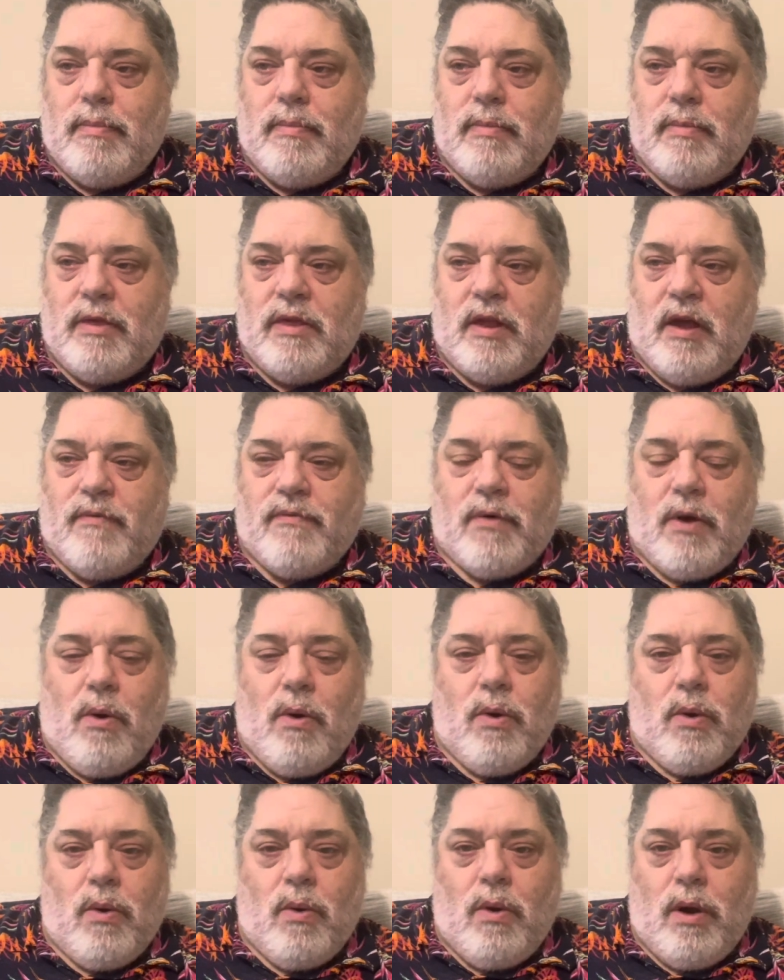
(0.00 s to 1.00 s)
stuff
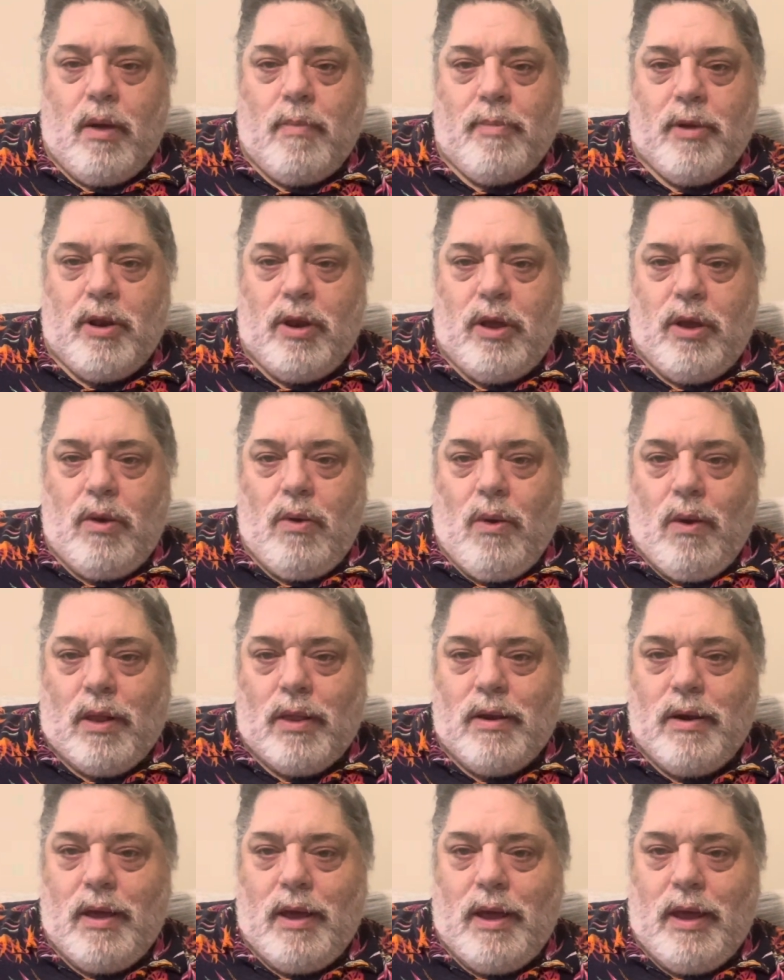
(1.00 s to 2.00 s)
going on up in New York
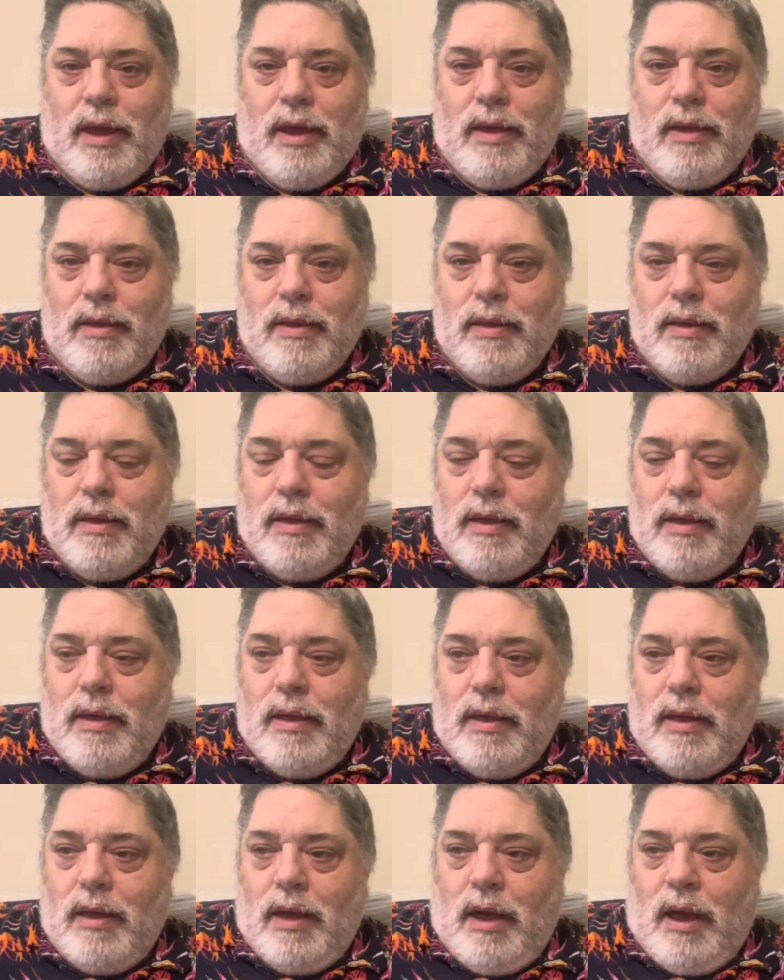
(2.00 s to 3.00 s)
tonight.
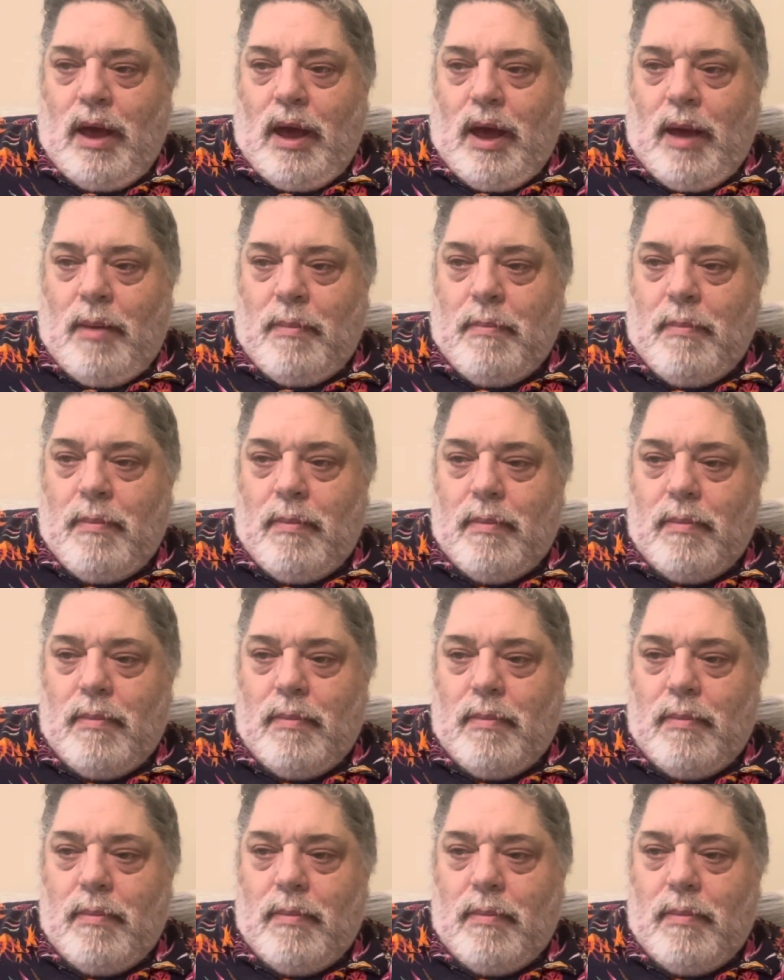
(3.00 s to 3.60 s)
Um,